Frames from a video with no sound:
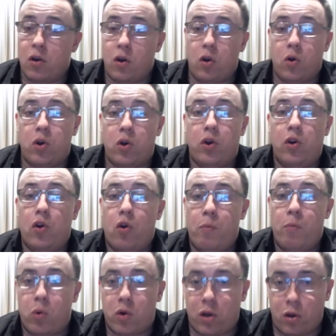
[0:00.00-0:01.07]
Look at
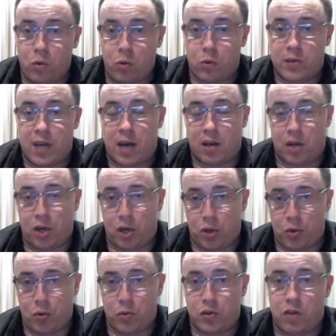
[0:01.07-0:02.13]
normal clues and
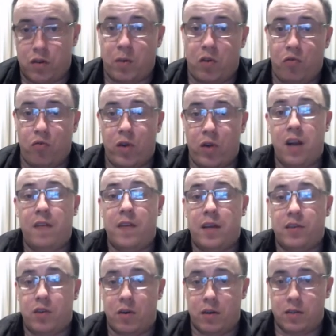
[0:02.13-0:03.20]
cues. You've been reading
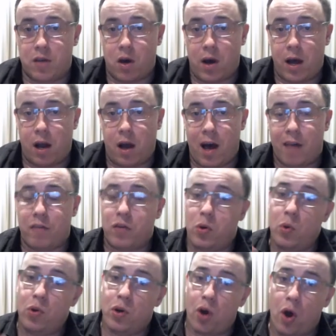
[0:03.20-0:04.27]
these your entire life.
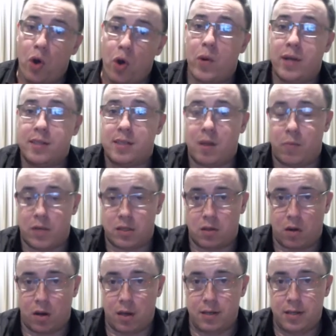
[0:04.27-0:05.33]
You know when someone's
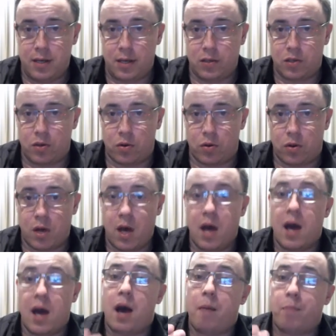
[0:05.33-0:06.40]
not listening to you.
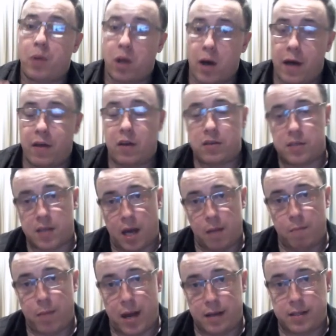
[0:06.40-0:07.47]
Apply those
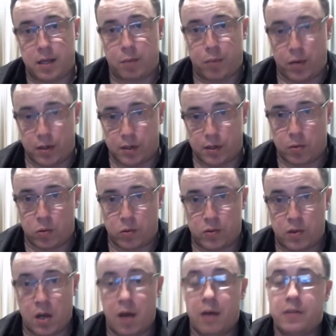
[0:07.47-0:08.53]
same basic
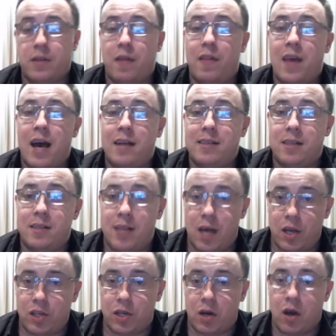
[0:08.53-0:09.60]
principles. So that's
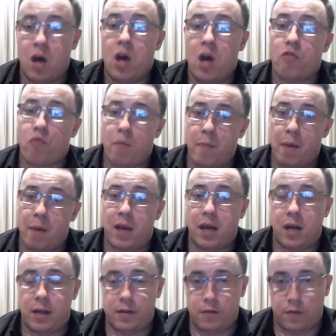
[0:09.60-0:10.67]
attention. Remember,
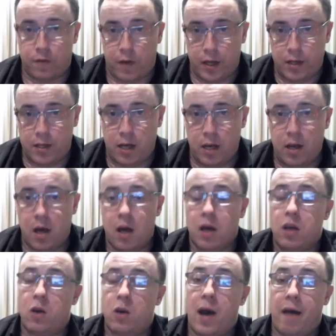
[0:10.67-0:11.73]
it is fleeting.
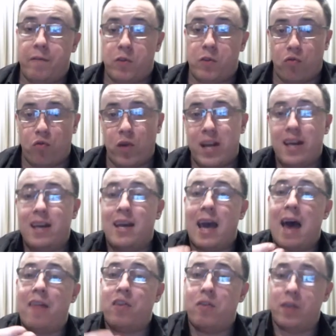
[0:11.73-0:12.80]
You'll have to
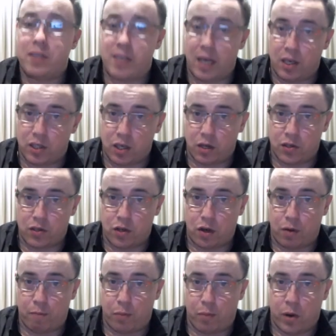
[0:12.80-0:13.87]
regather attention at
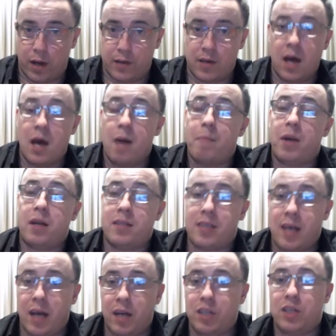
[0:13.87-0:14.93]
certain points, but
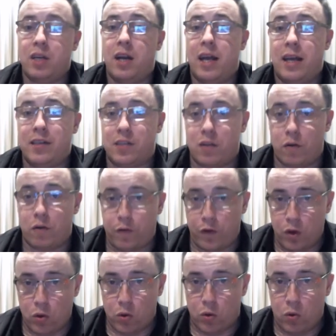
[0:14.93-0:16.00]
attention is the
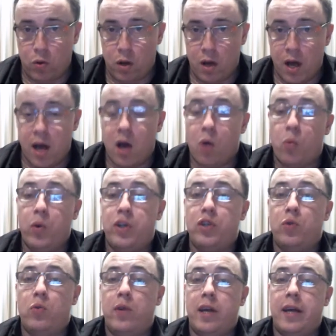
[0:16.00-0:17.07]
fuel
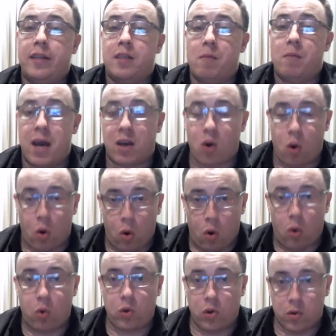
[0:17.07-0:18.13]
which you'll need to make
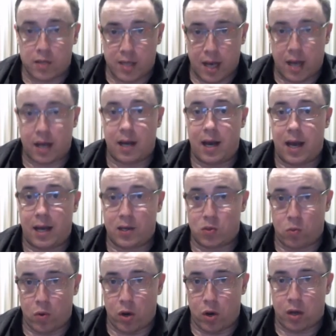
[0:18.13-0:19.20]
all your
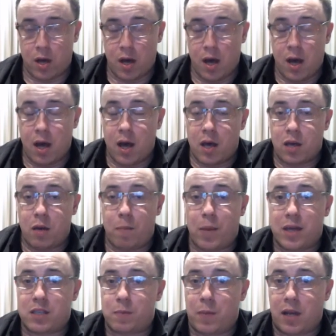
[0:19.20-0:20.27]
techniques work. You
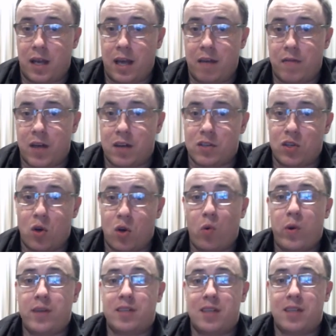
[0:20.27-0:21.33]
best believe that it's not
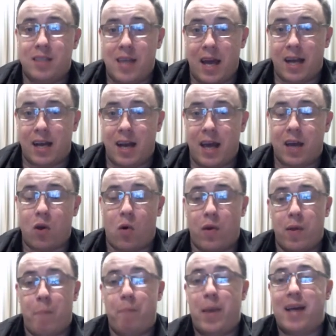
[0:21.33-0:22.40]
always the technique or
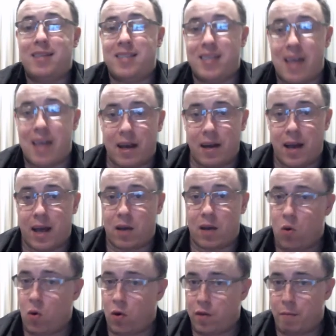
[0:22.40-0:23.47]
the best technique
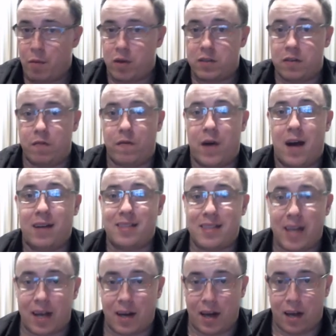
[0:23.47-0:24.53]
or the most advanced
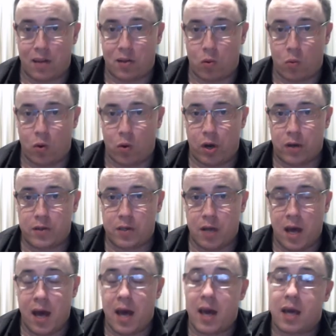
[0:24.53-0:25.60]
technique that works.
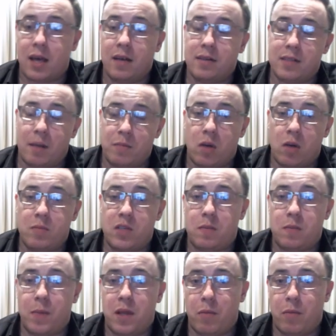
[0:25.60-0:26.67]
It can sometimes
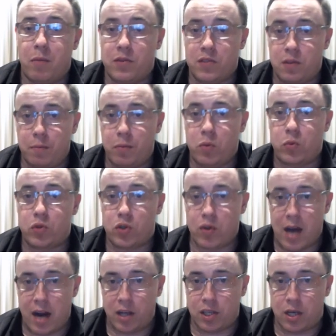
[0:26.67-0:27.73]
just be the most simple
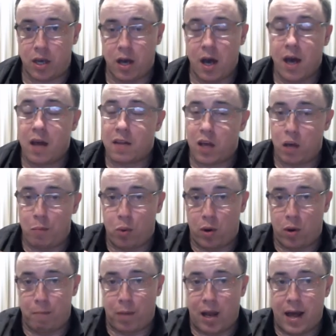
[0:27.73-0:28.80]
strategy that you put
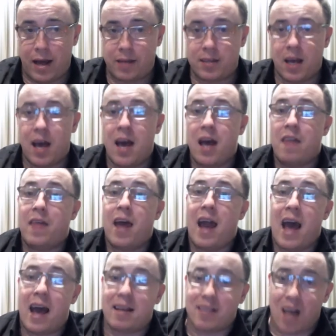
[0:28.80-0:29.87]
in place that
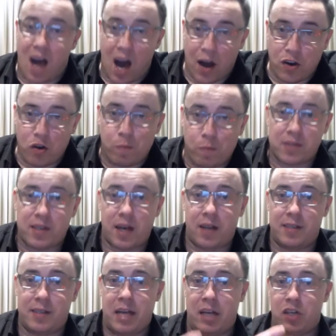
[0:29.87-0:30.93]
has 100%
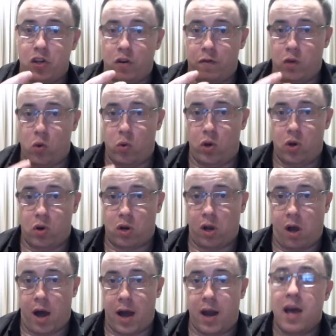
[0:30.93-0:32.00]
attention of you and your
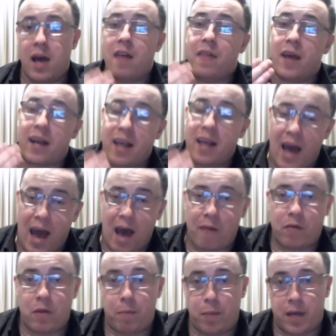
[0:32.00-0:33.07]
client that can
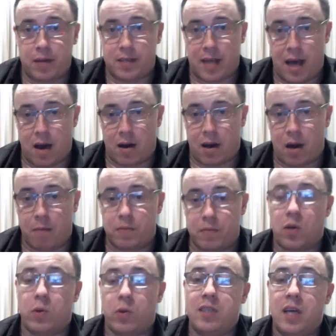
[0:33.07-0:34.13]
have the biggest outcome.
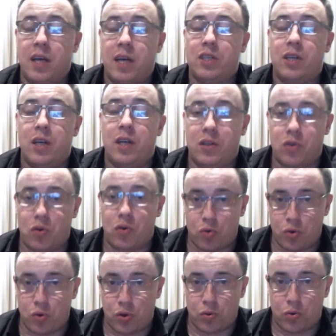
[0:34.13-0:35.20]
So attention is
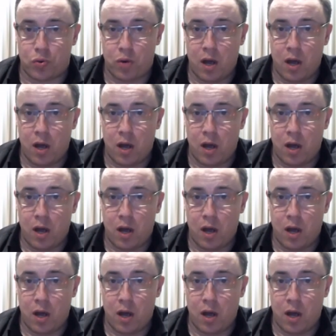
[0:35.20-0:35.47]
crucial.